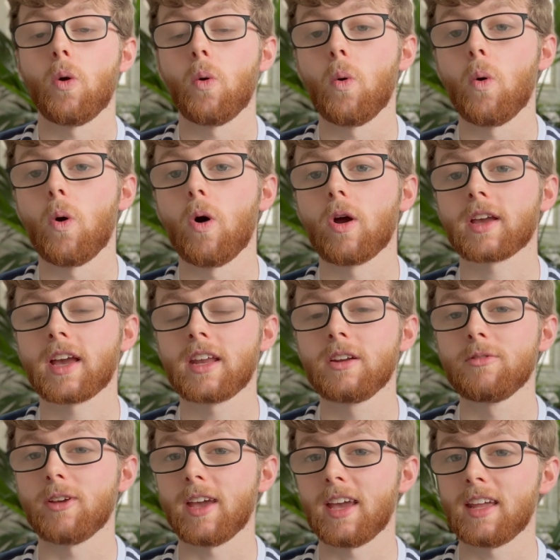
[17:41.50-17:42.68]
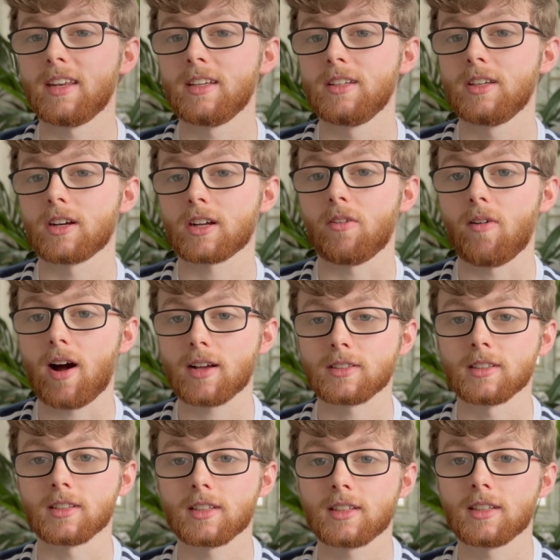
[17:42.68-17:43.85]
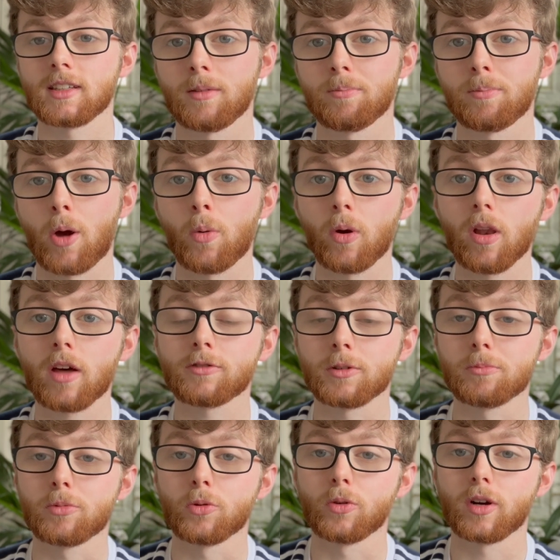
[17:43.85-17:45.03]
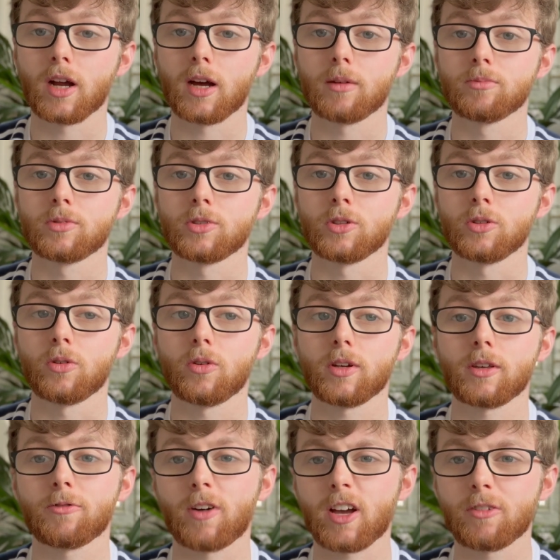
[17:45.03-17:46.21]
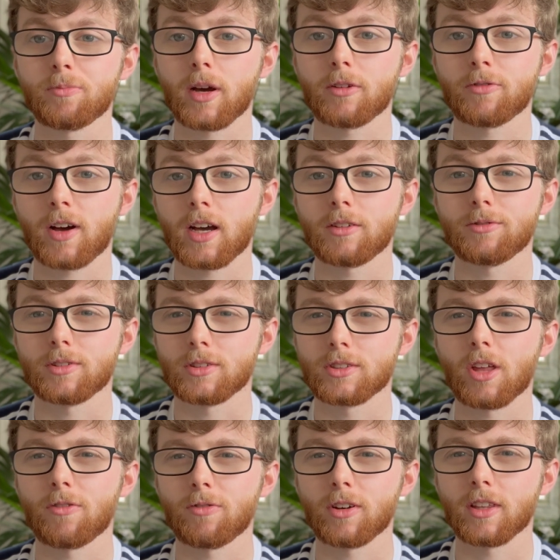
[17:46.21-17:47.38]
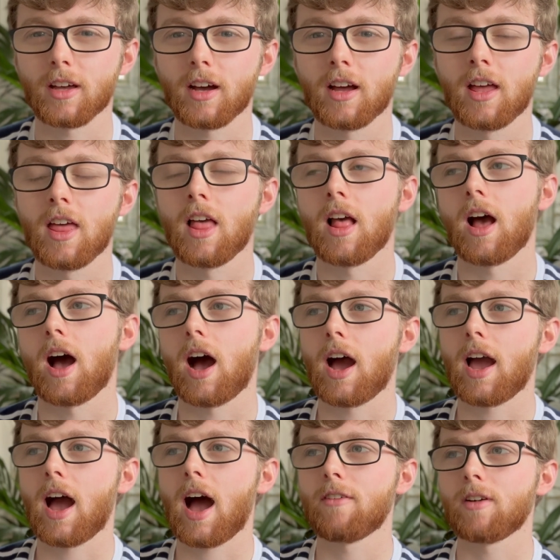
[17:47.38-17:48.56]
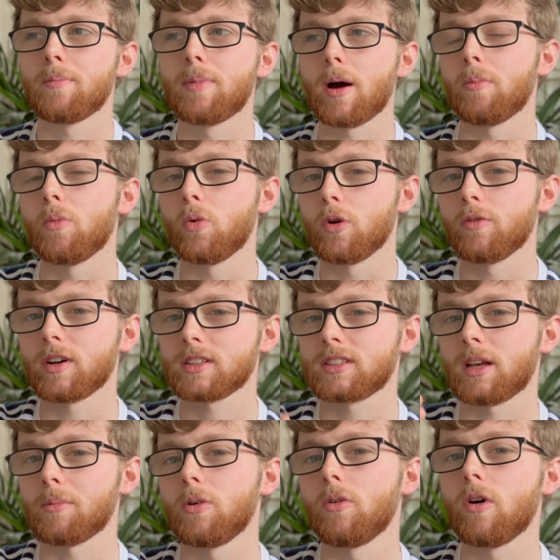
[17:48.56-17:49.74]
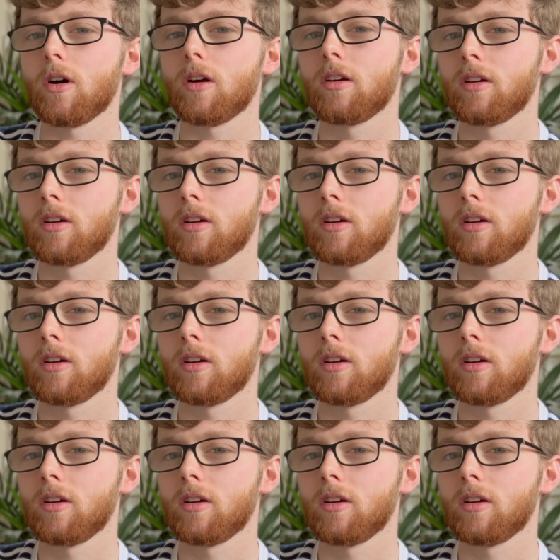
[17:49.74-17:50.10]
or kind of any of your classic powerlifting programs, you know, like 5x5s and stuff like that. I have a bit more of a similar